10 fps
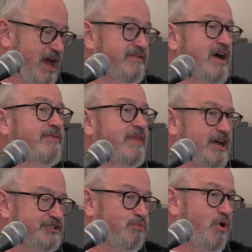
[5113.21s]
and and
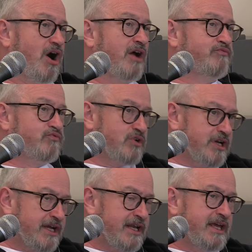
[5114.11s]
that's what I
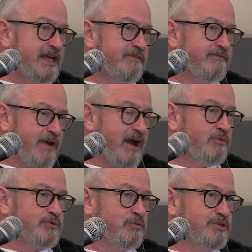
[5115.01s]
really
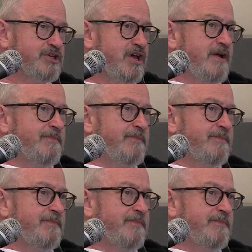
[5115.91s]
found was,